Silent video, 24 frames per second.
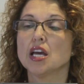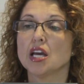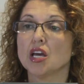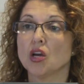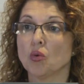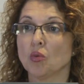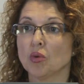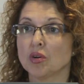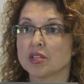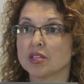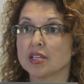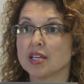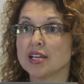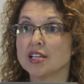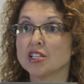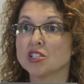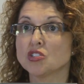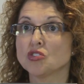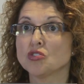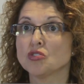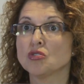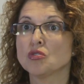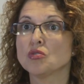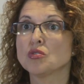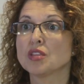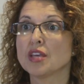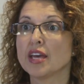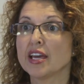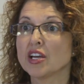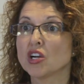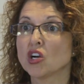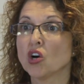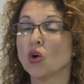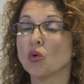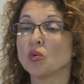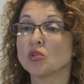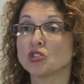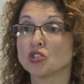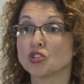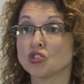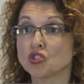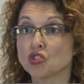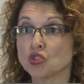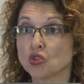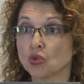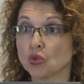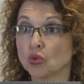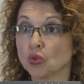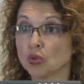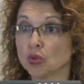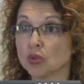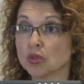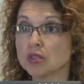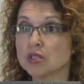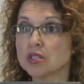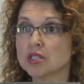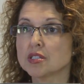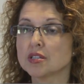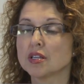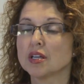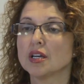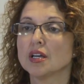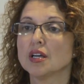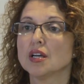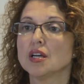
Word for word: And what they do, they go into schools